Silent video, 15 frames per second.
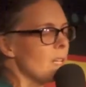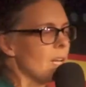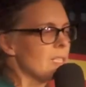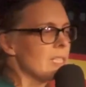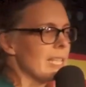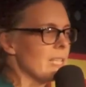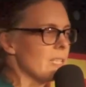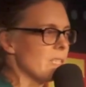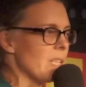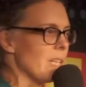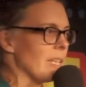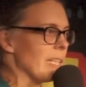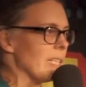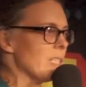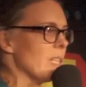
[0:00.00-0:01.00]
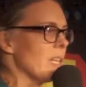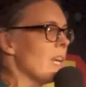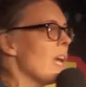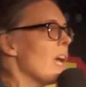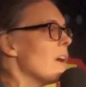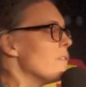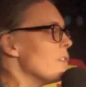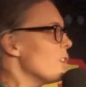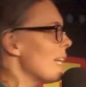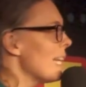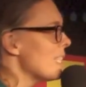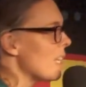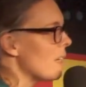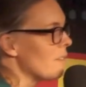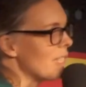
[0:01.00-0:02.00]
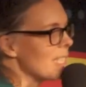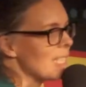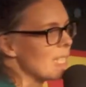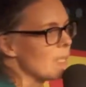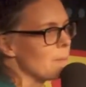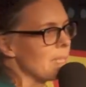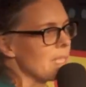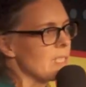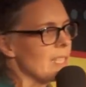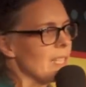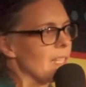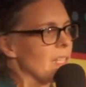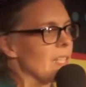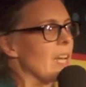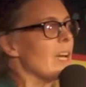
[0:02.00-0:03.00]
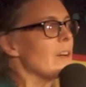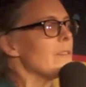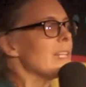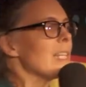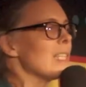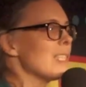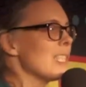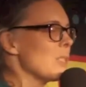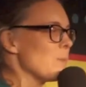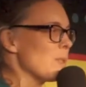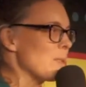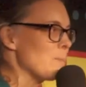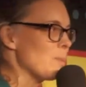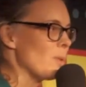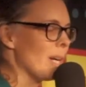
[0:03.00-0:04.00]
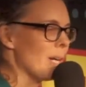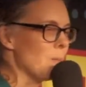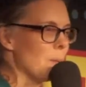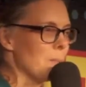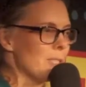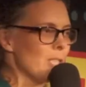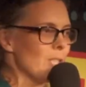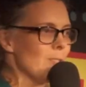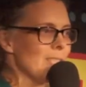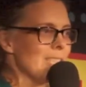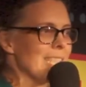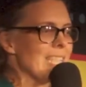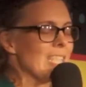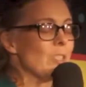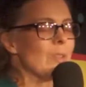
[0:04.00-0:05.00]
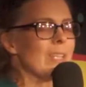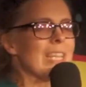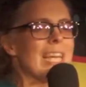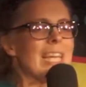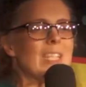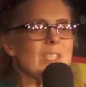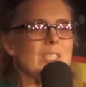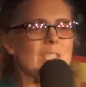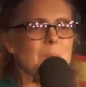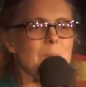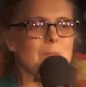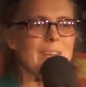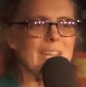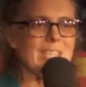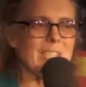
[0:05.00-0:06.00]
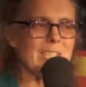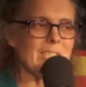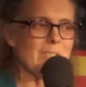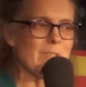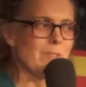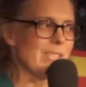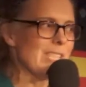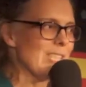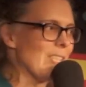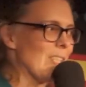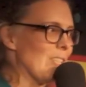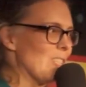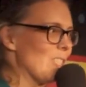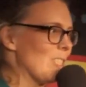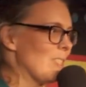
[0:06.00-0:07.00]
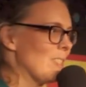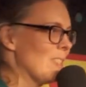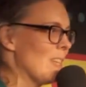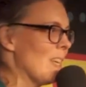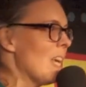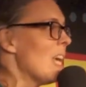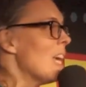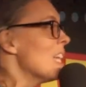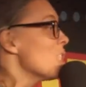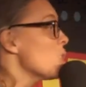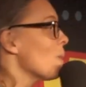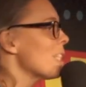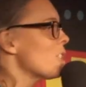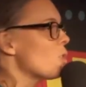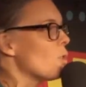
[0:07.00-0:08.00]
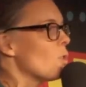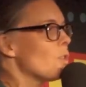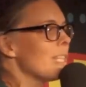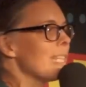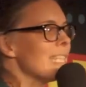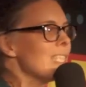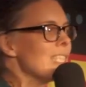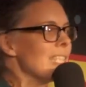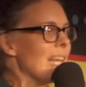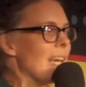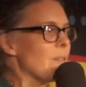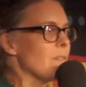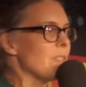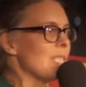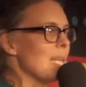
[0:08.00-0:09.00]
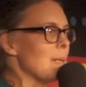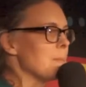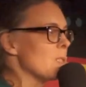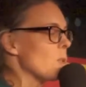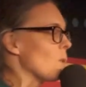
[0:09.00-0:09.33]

heartache aside, a few days after the deed had been done, I realised this was a prime opportunity to engage in some investigative research. So I trawled the internet for tips